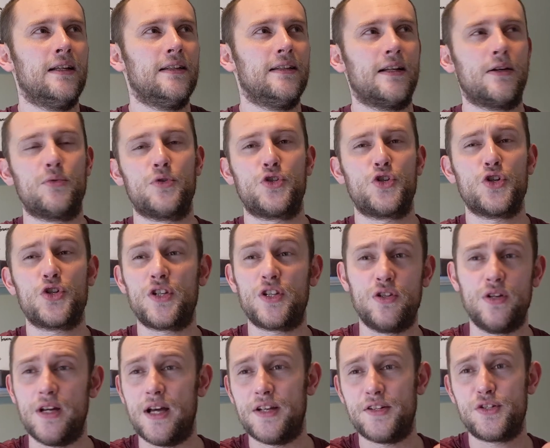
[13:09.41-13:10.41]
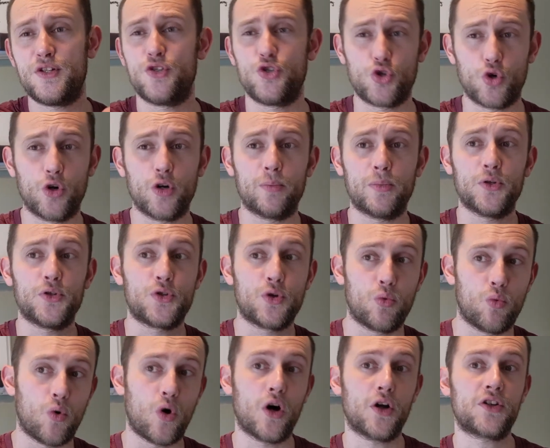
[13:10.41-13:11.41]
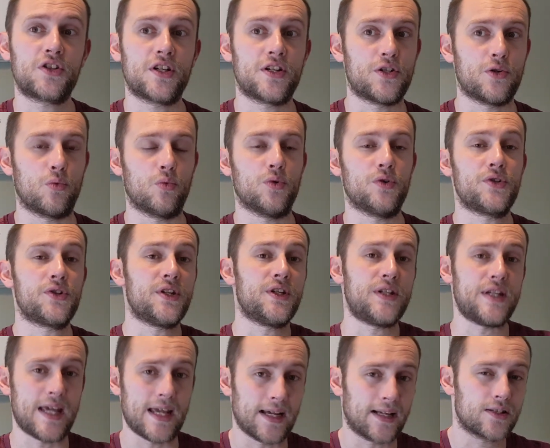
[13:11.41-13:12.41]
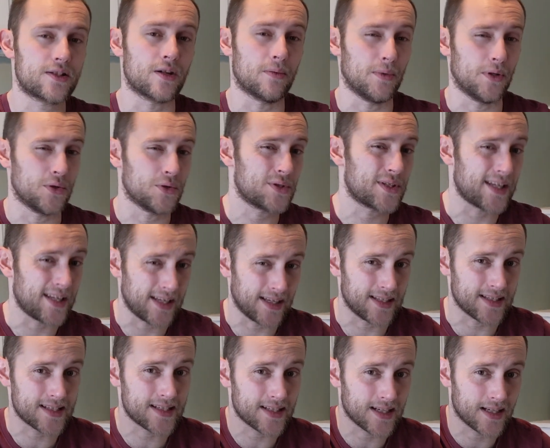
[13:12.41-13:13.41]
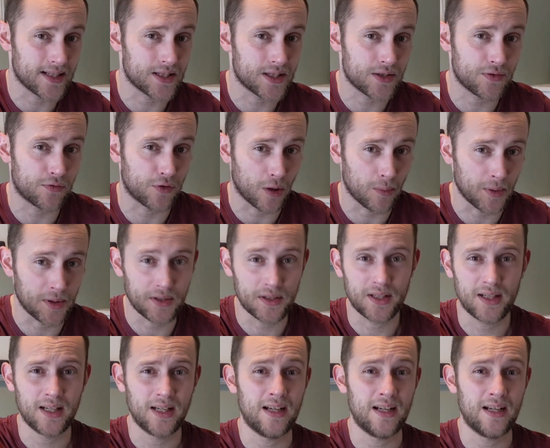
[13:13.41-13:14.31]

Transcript: that it was just as enjoyable to watch as it was to take some of those key insights from it.